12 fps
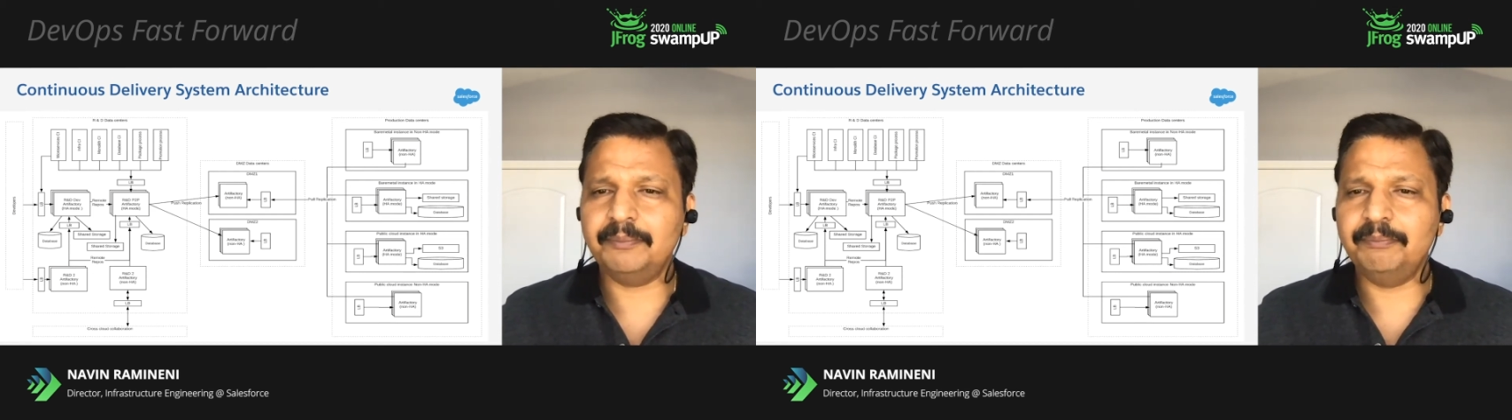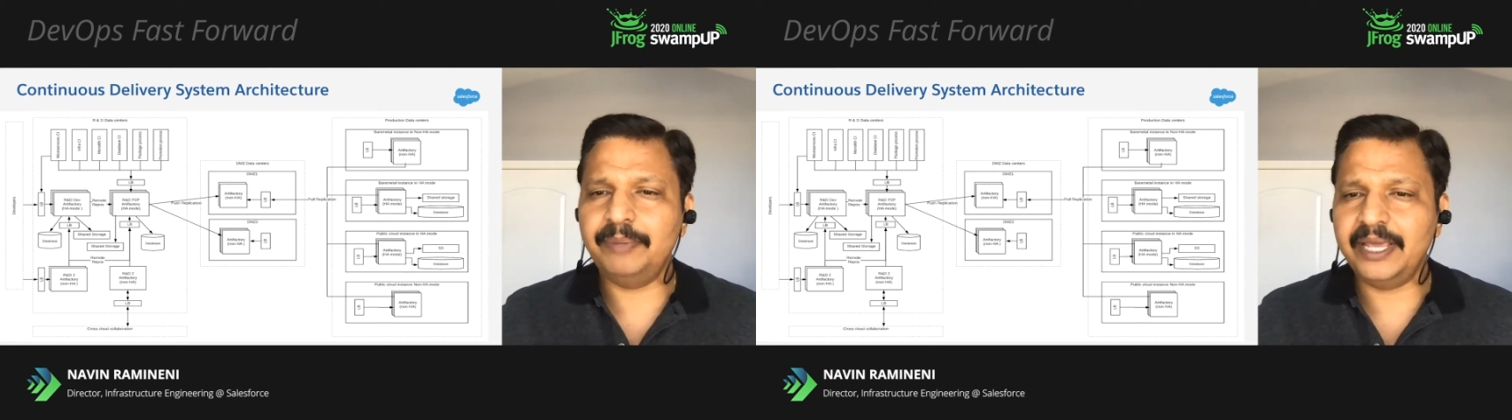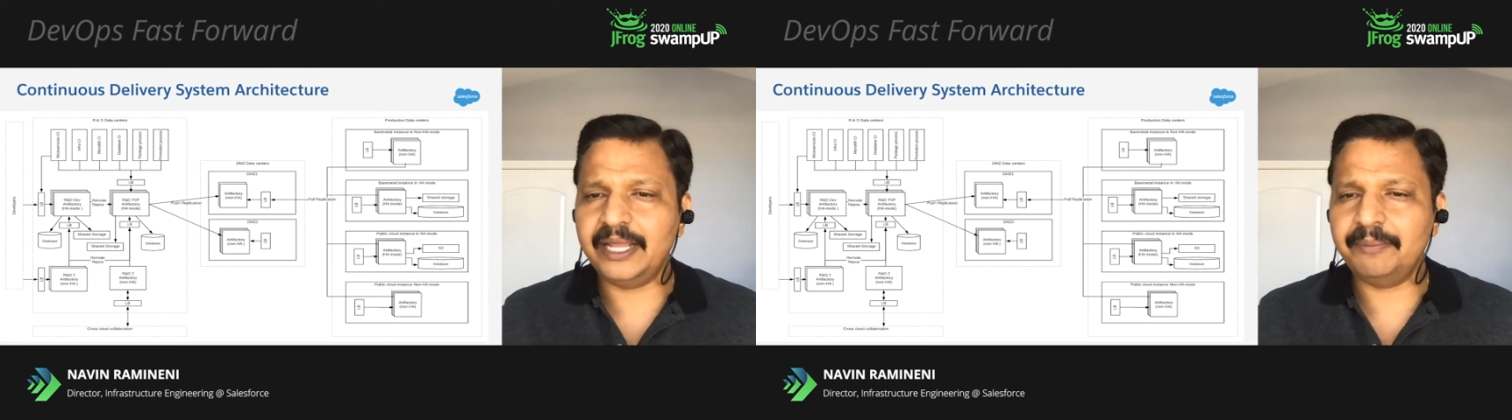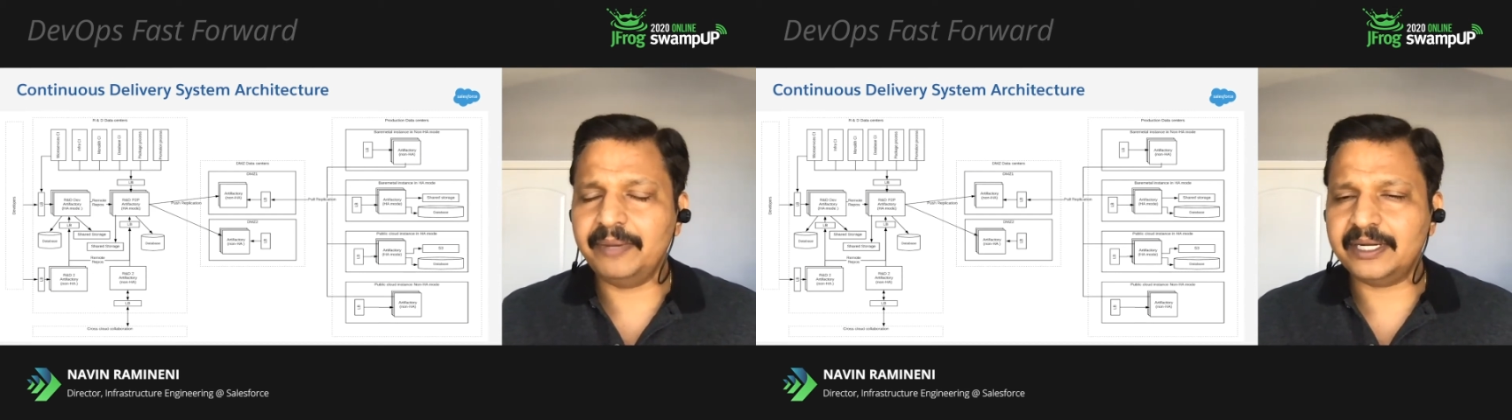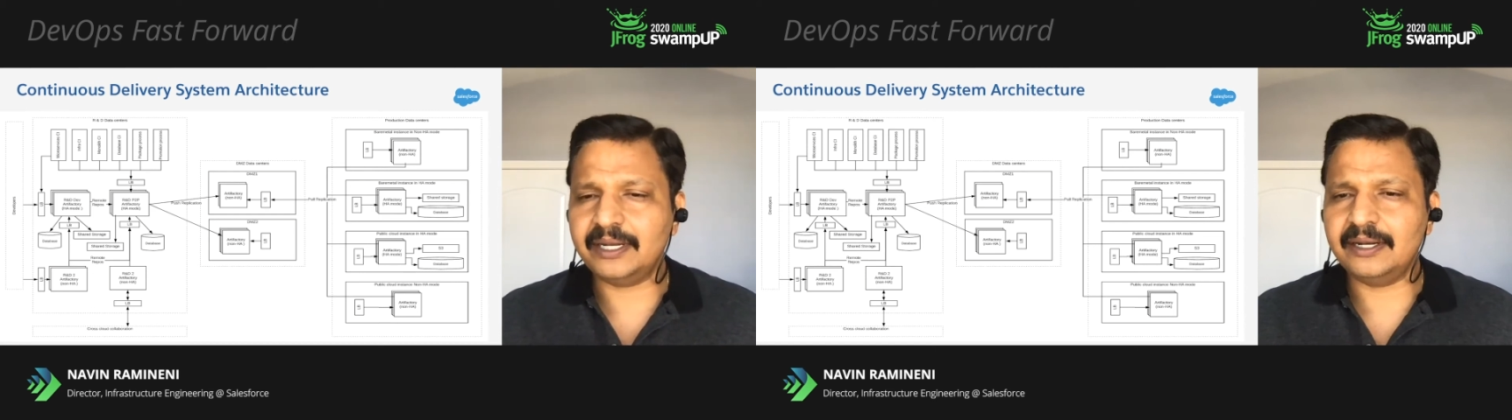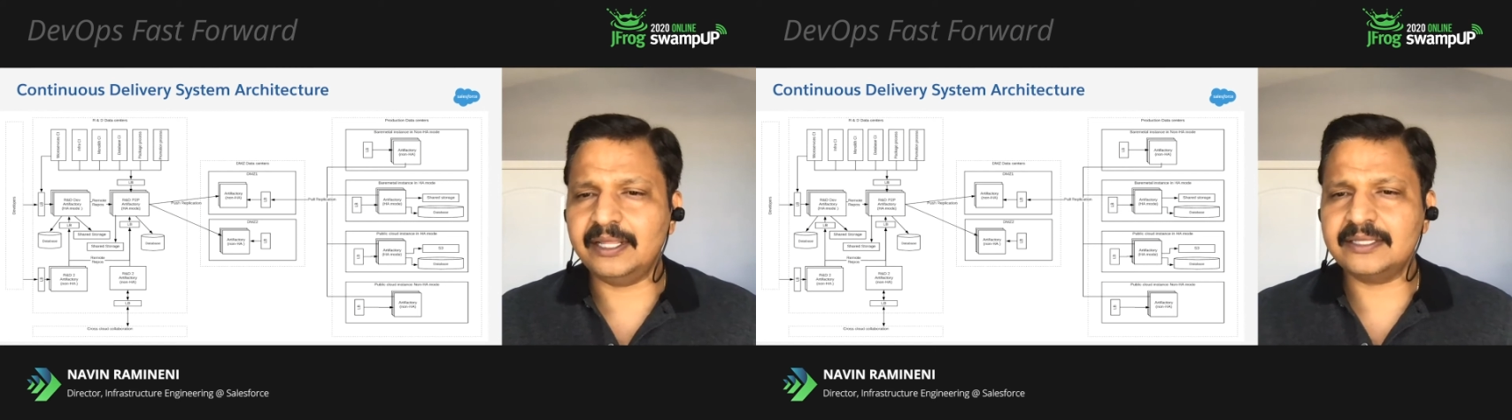bare
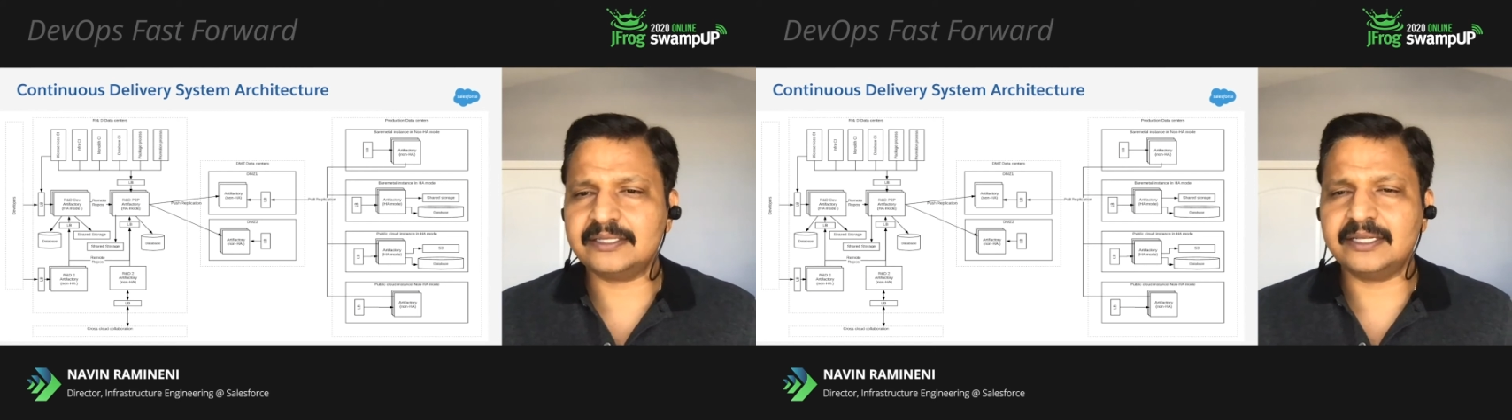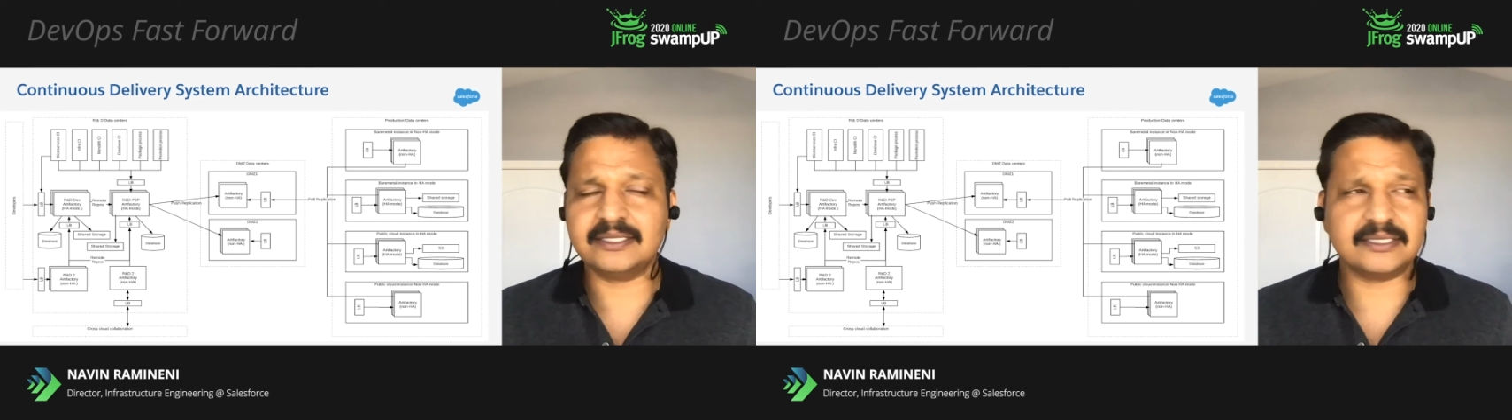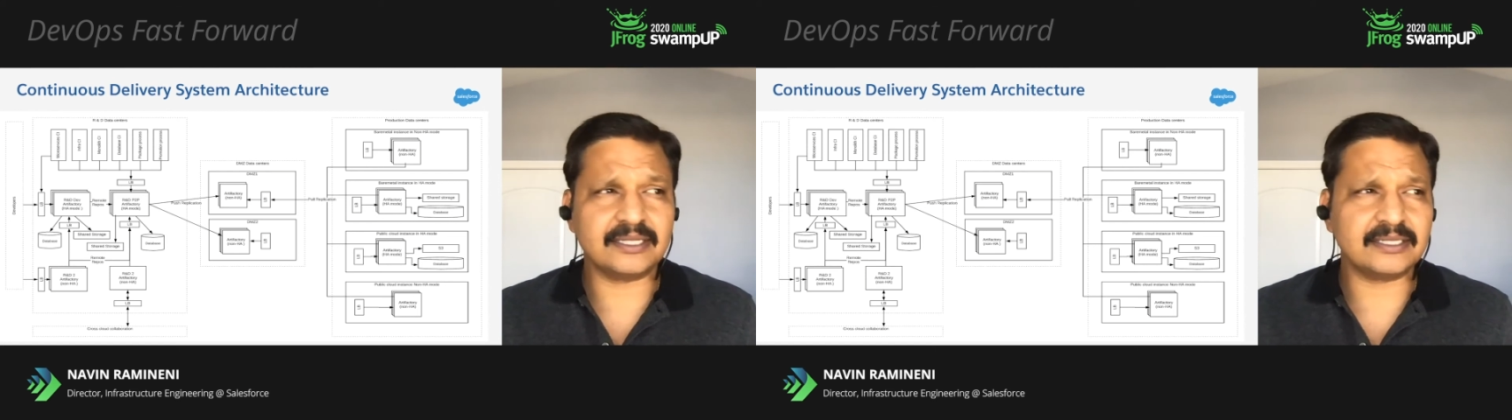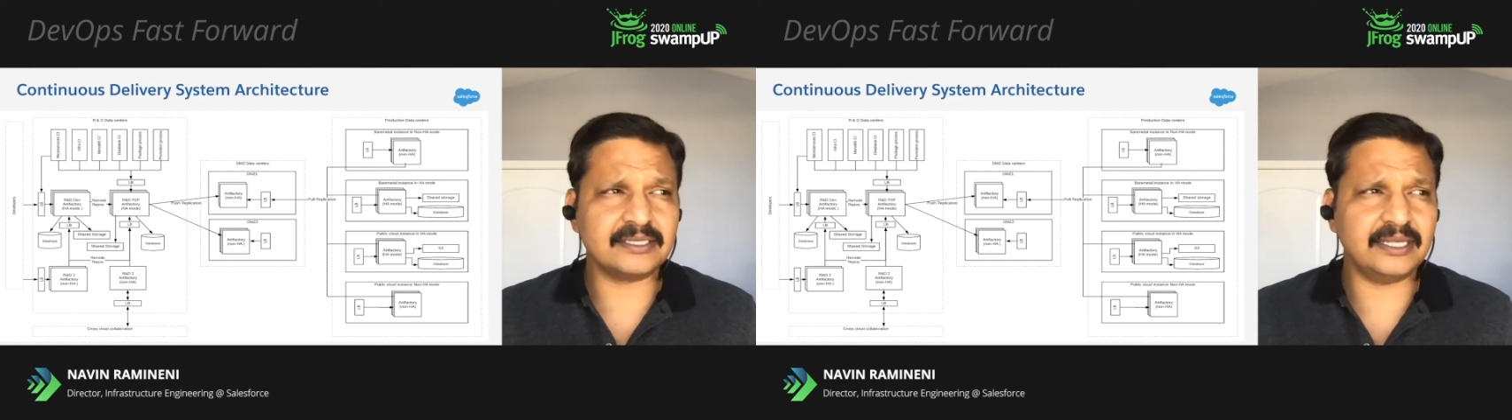metal instances